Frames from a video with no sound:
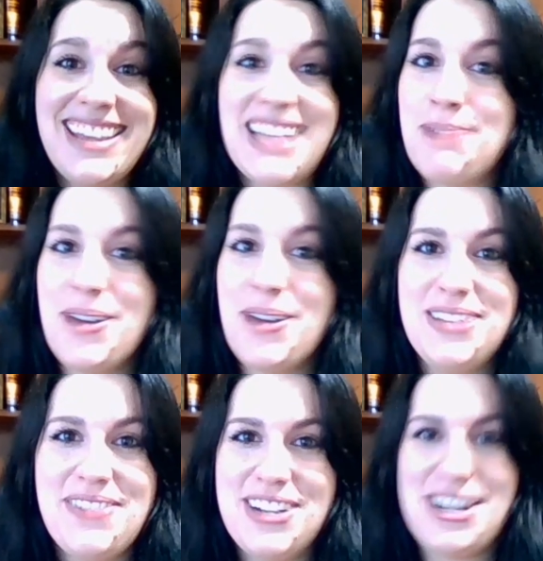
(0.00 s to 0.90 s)
That's my
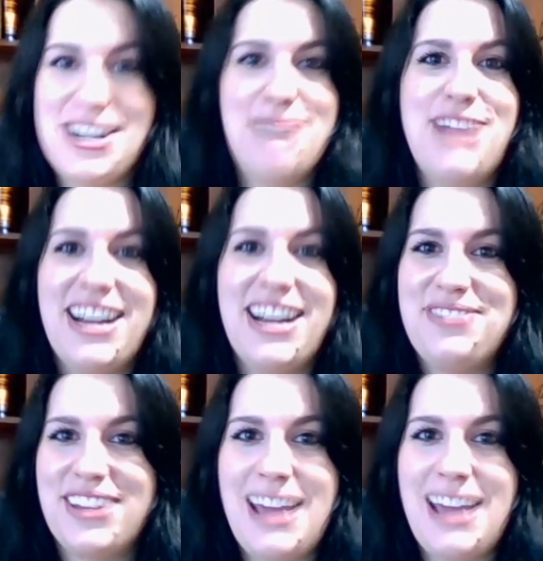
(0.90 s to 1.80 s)
only finished object
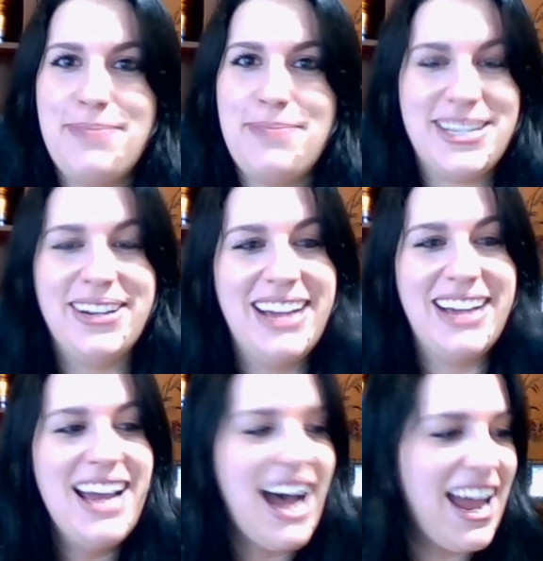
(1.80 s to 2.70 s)
for the episode.
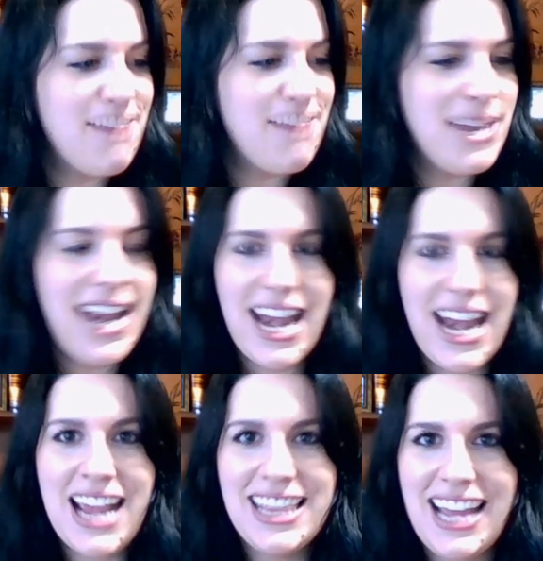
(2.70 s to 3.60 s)
I have been
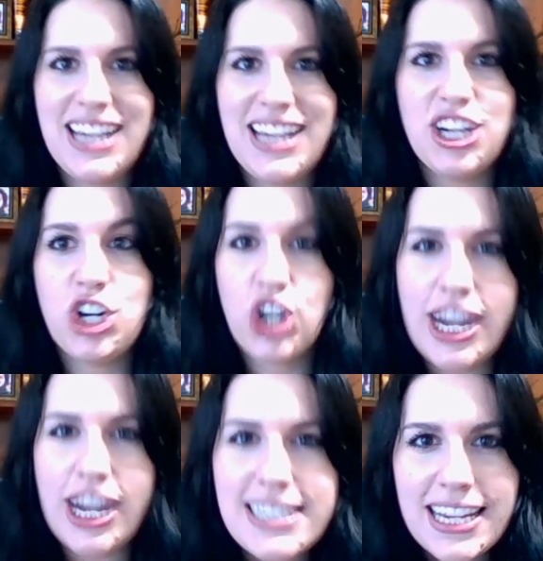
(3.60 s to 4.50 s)
knitting like
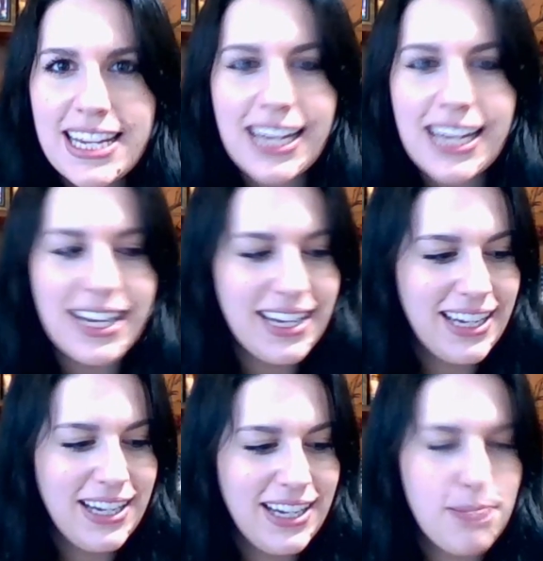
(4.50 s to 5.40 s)
crazy,
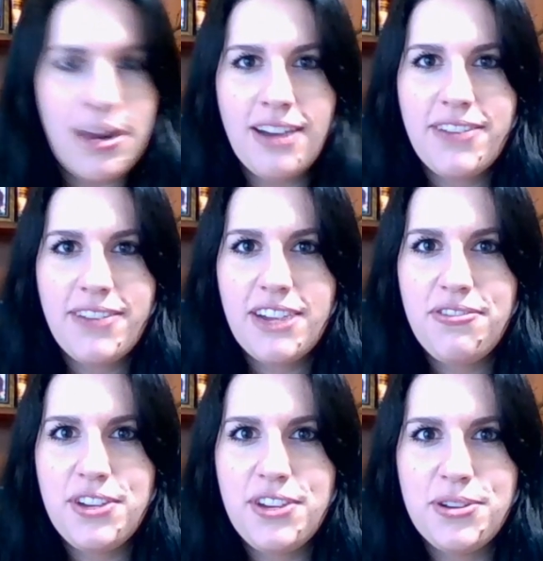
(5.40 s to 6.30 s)
but on a very
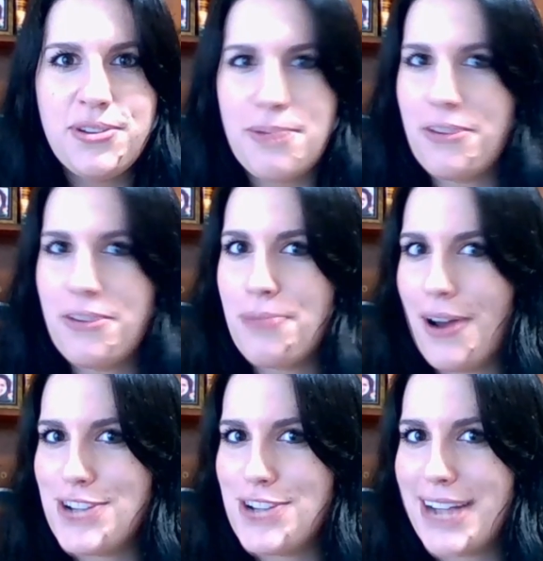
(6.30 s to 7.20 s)
few number of
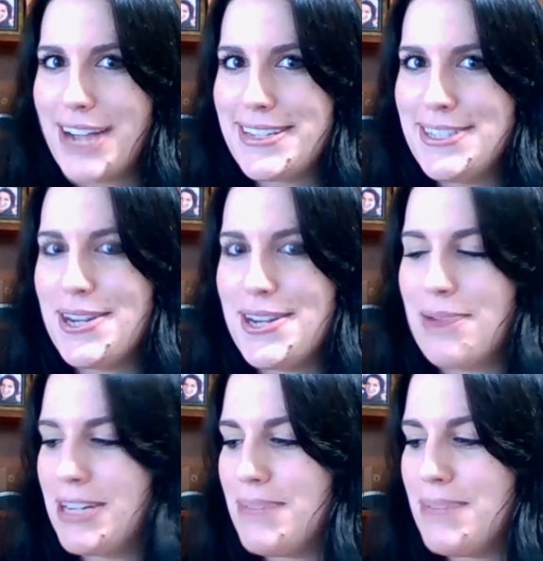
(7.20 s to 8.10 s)
projects. And so I'm
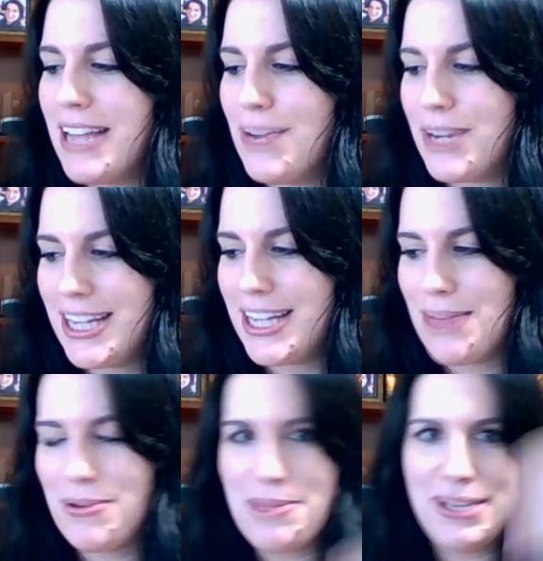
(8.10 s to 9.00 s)
going to be like working
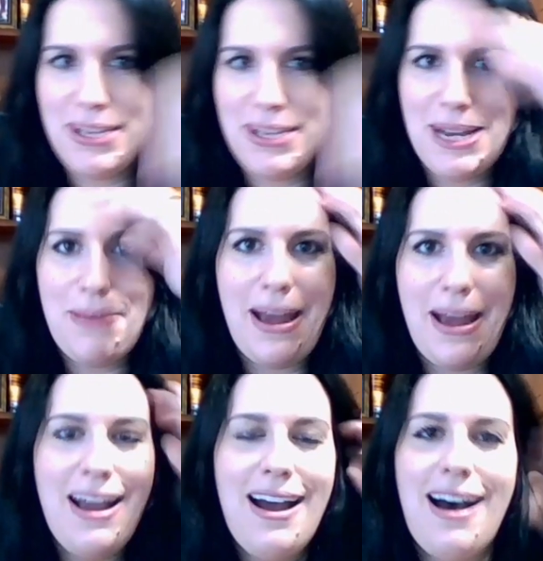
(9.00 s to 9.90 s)
through them a little bit.
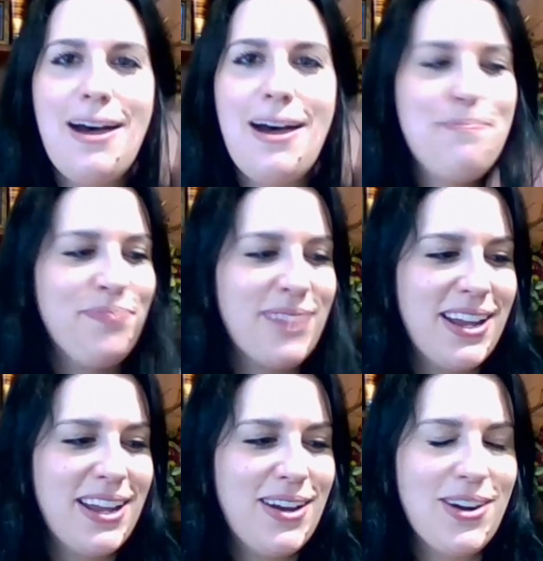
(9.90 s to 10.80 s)

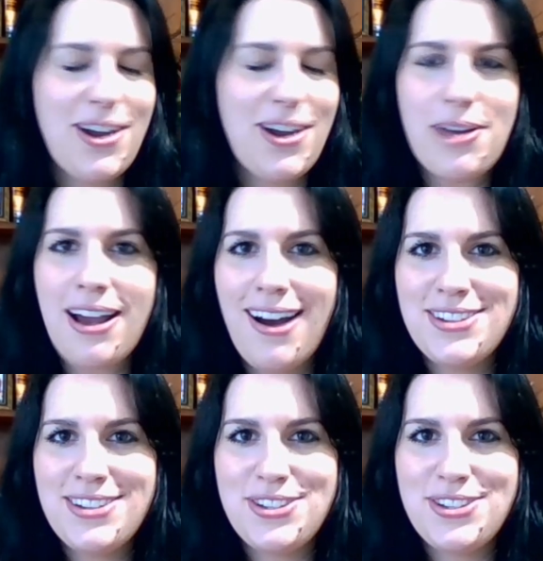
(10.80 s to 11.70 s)
Going
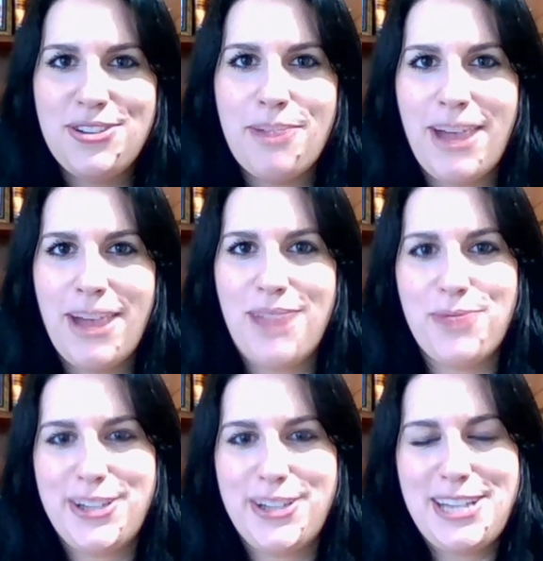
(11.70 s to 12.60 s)
on to my
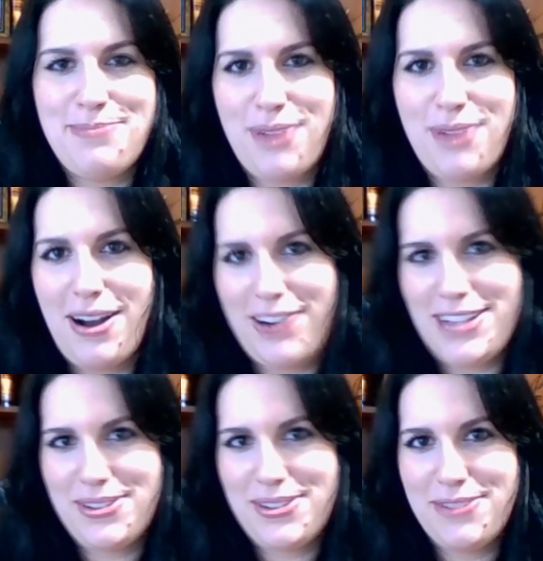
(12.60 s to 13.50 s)
works in
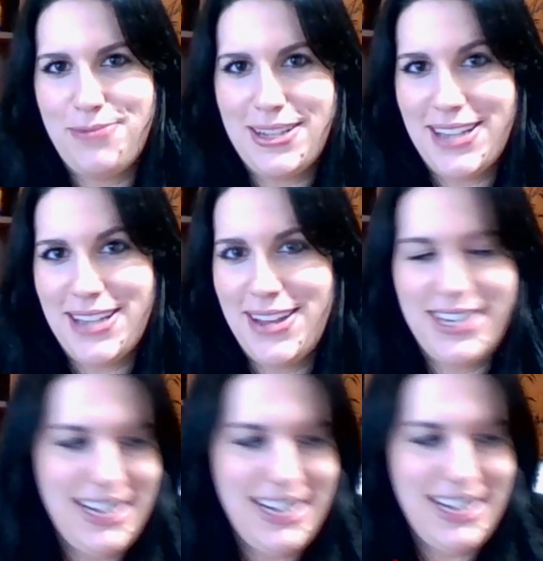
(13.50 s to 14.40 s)
progress, sort of what's on the
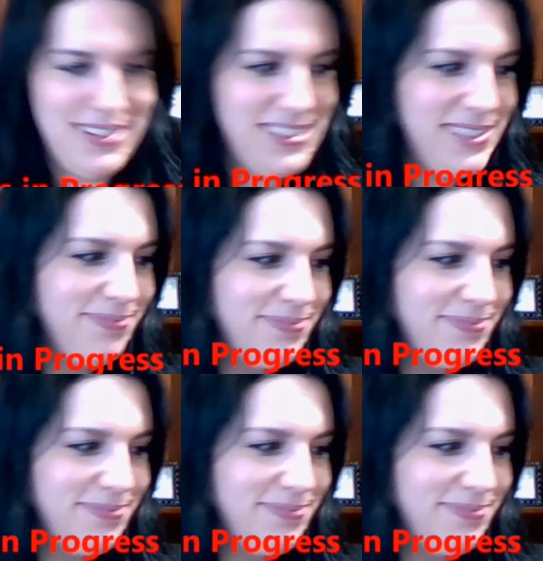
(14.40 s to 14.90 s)
needles.